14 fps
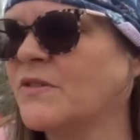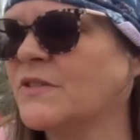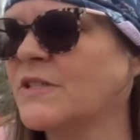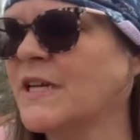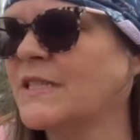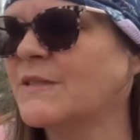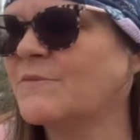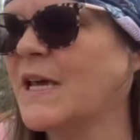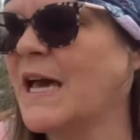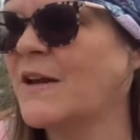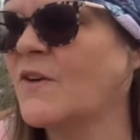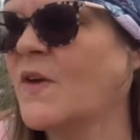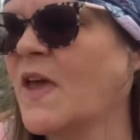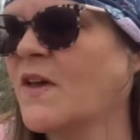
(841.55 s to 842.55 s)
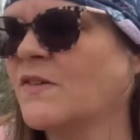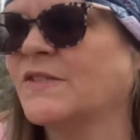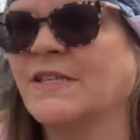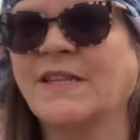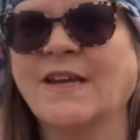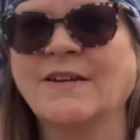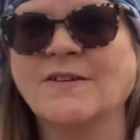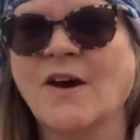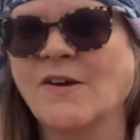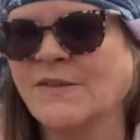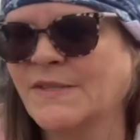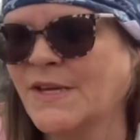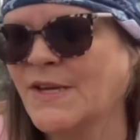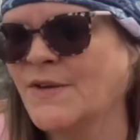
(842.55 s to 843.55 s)
It looks like some dino kale there
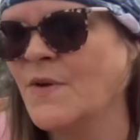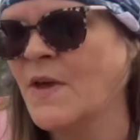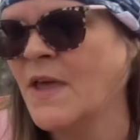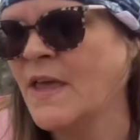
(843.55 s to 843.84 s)
also.